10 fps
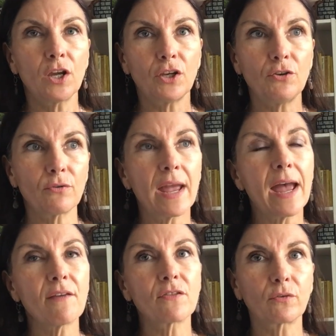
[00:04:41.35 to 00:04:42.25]
You don't
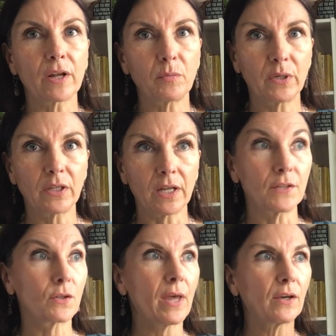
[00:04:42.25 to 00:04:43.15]
have the credibility.
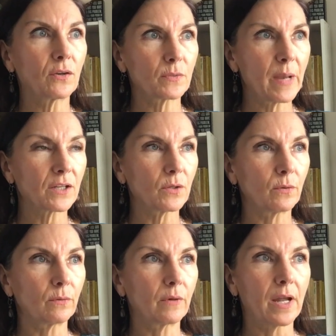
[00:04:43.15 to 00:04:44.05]
So that goes back to